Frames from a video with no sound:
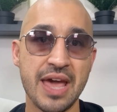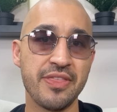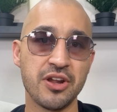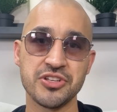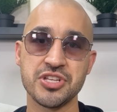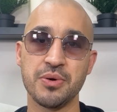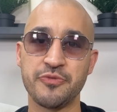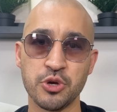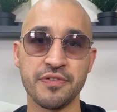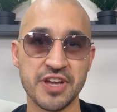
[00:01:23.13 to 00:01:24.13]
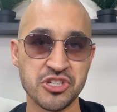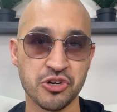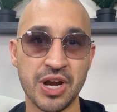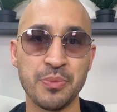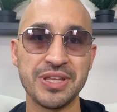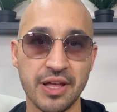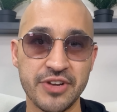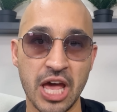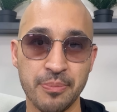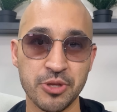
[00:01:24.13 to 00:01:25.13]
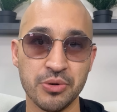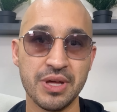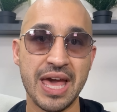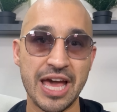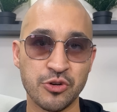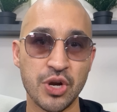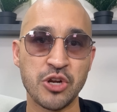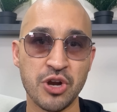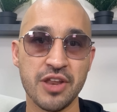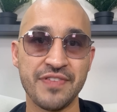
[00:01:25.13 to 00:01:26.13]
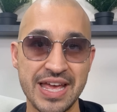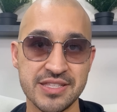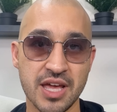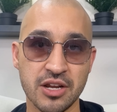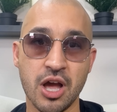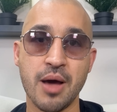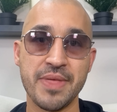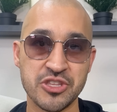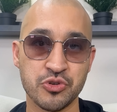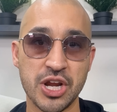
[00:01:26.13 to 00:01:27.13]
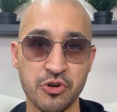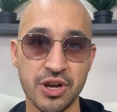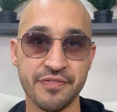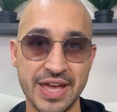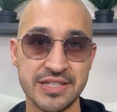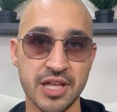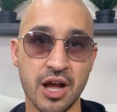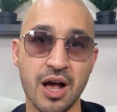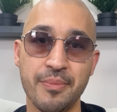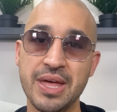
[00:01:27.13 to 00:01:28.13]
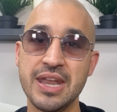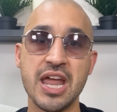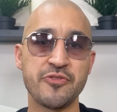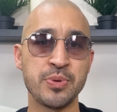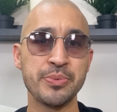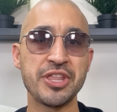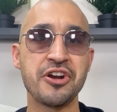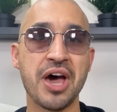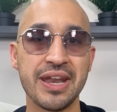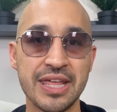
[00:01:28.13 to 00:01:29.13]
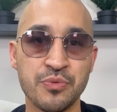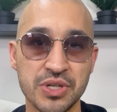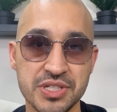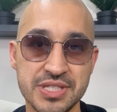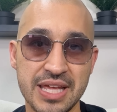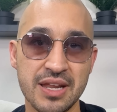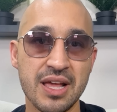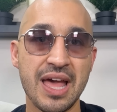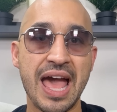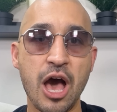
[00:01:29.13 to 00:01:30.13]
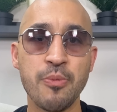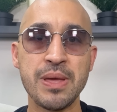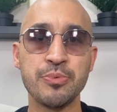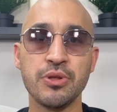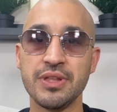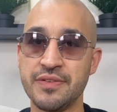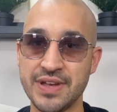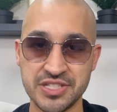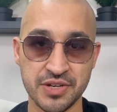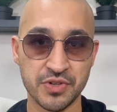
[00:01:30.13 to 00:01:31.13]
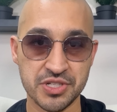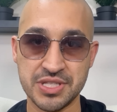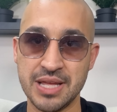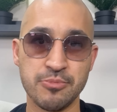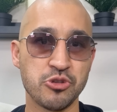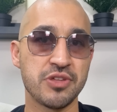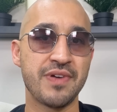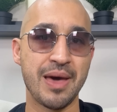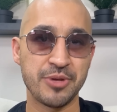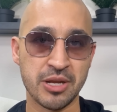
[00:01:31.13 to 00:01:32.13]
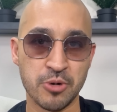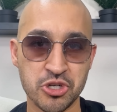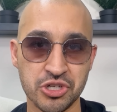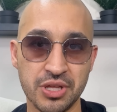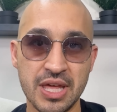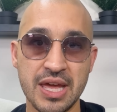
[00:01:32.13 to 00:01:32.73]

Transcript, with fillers: And then also, if you want to fix your credit, we'd love to help you at greatcreditfast.com. That's greatcreditfast.com. Now, for people that are not in real estate, how people invest in real estate, multifamily, commercial,